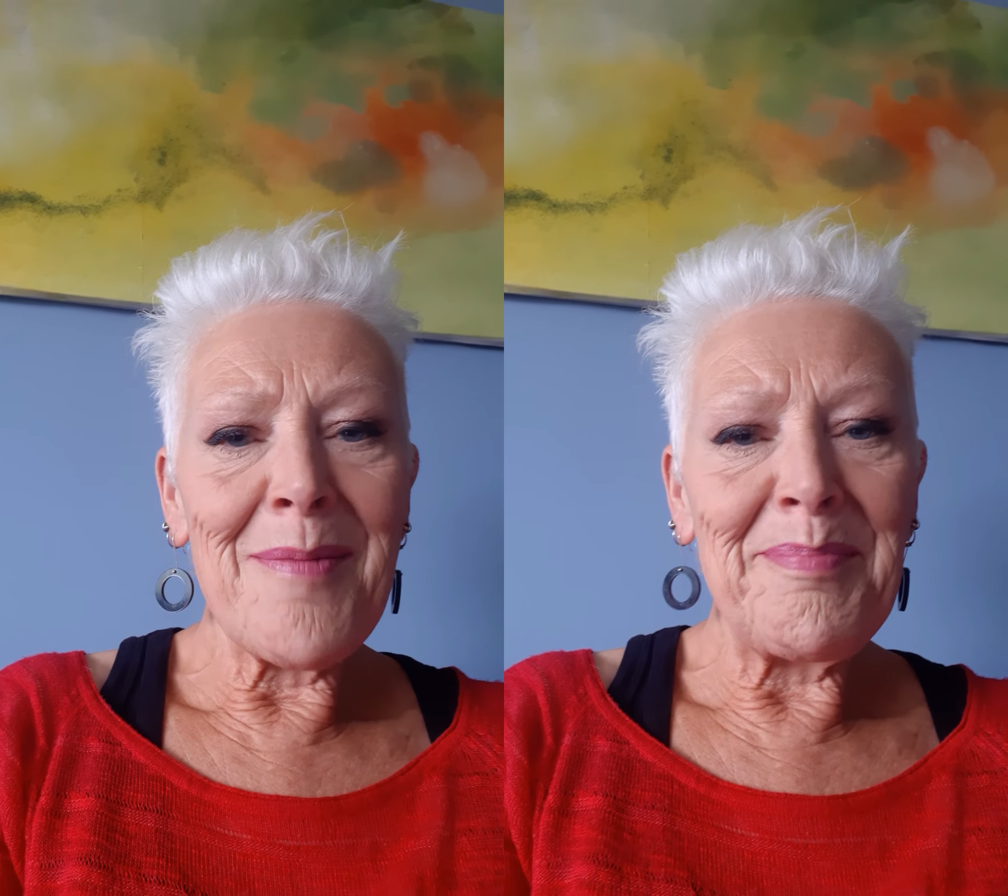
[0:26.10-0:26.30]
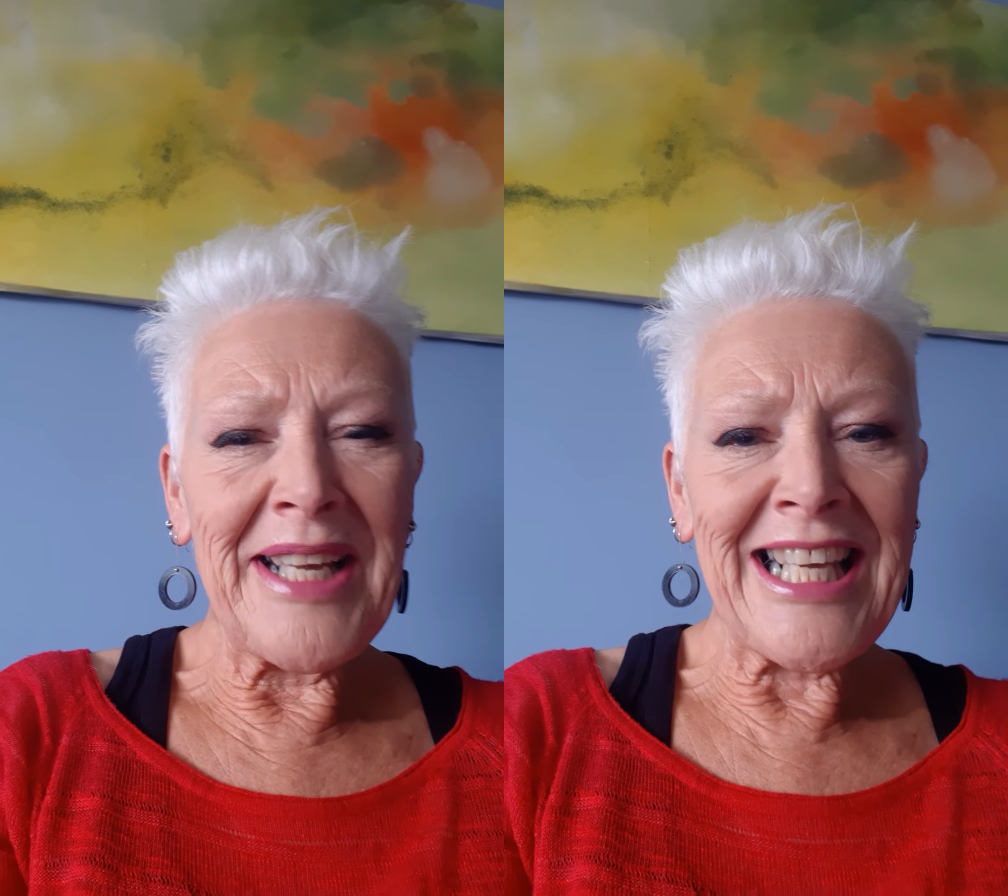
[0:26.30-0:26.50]

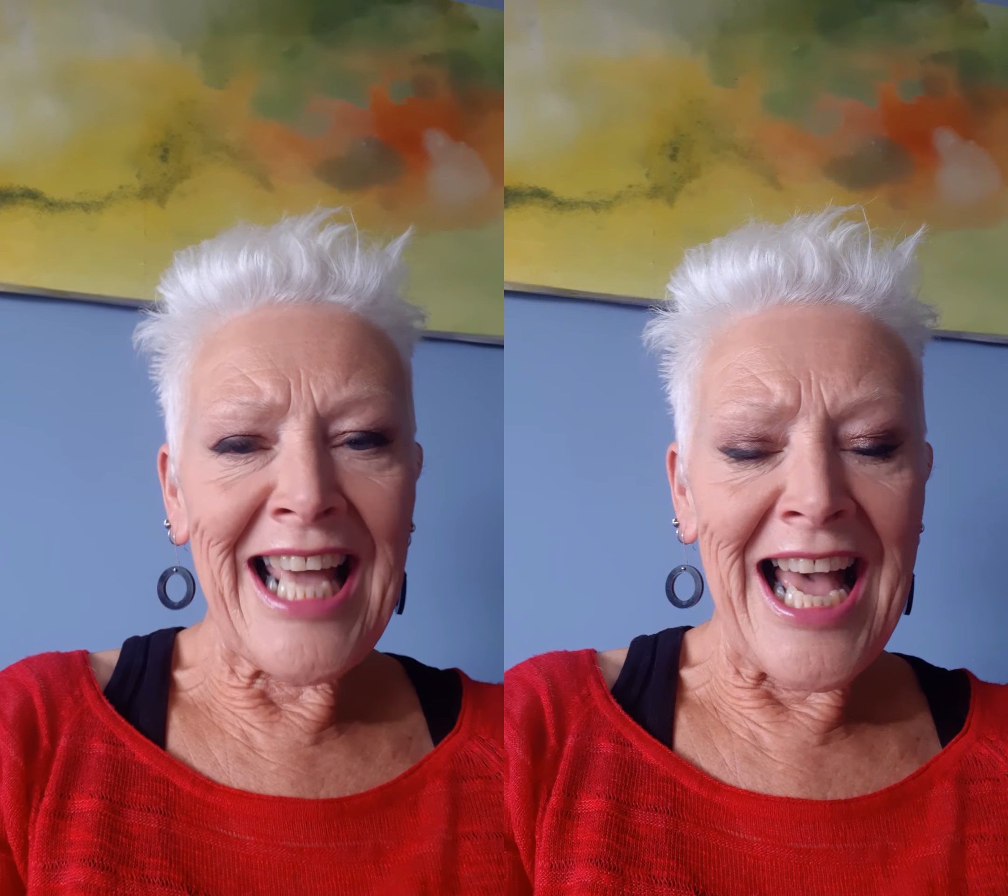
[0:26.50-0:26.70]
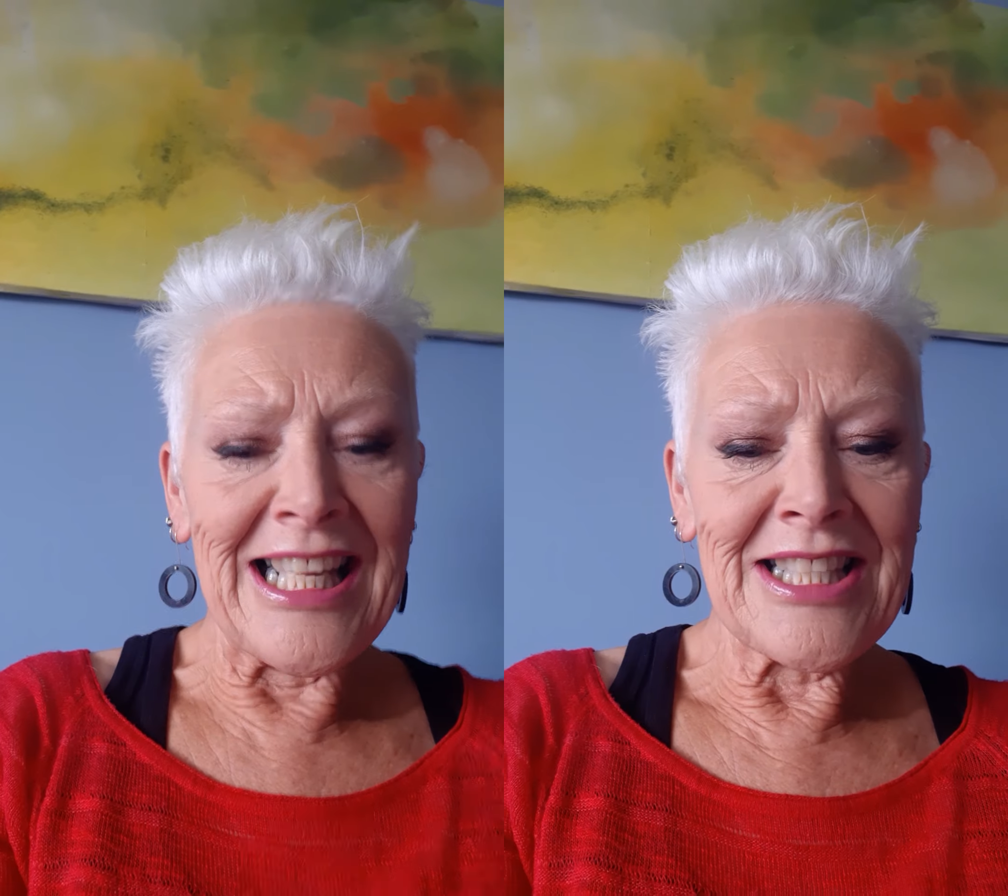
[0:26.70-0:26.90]
Big
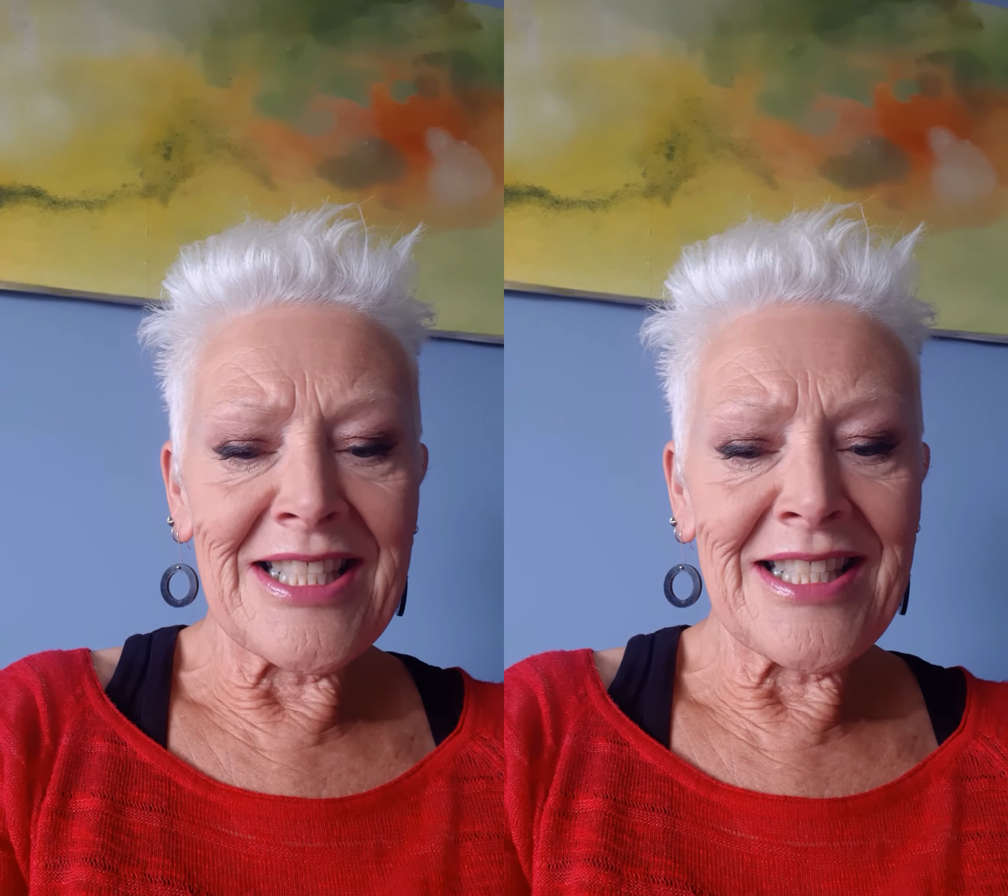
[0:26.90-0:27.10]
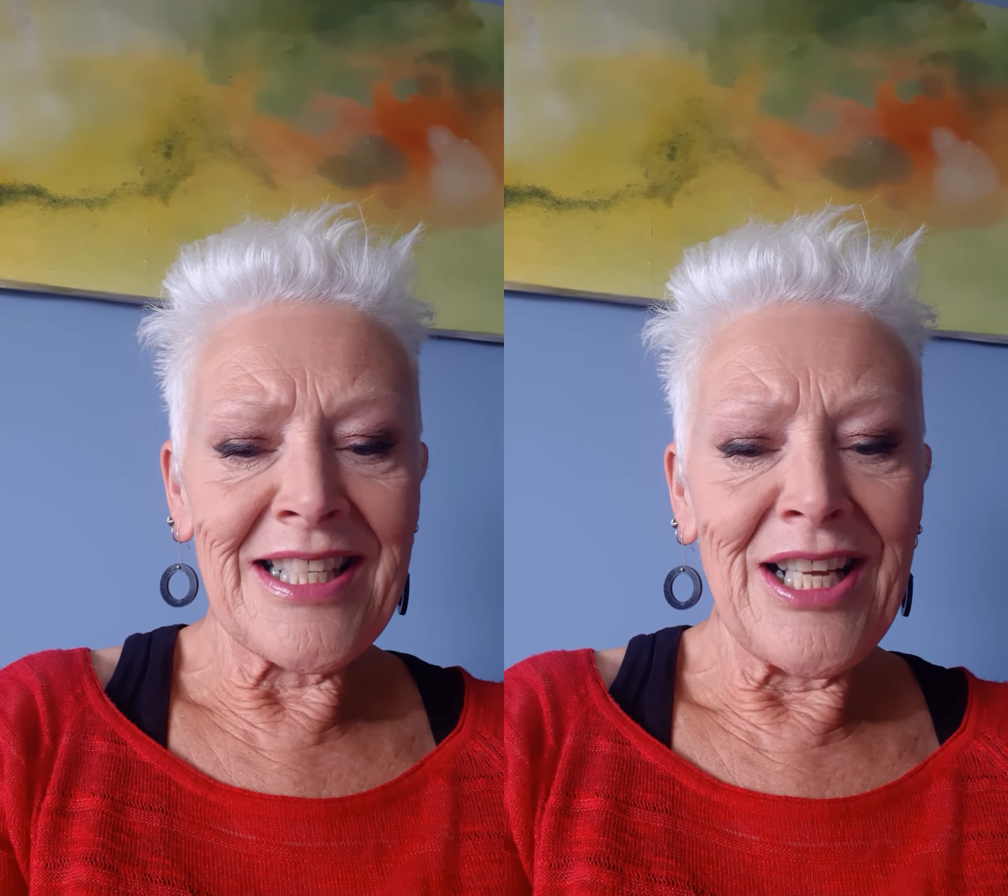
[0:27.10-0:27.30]

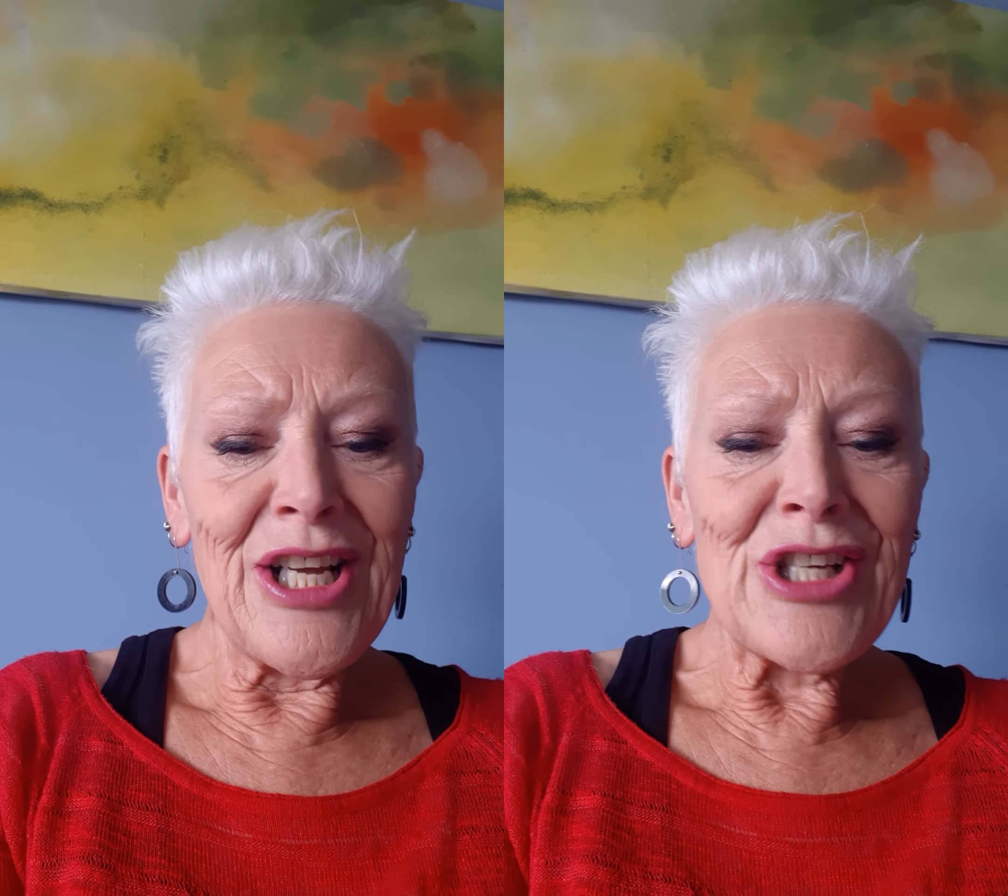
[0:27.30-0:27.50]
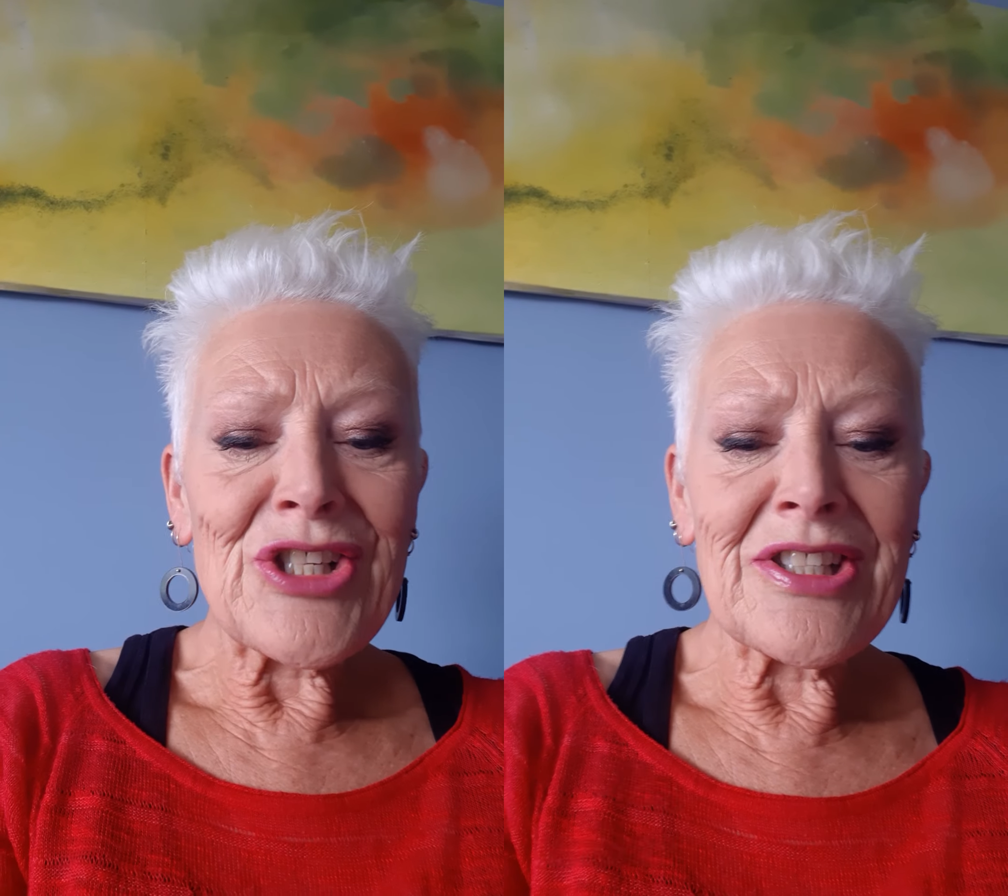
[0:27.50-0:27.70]
cats
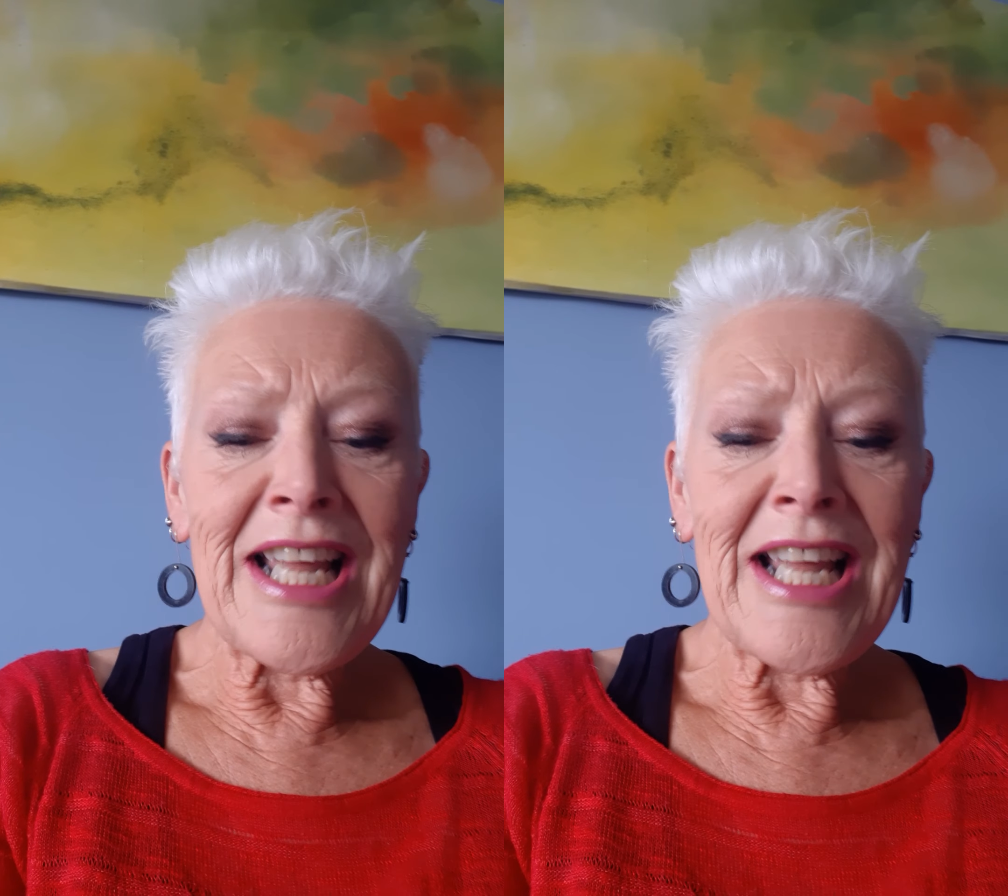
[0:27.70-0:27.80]
should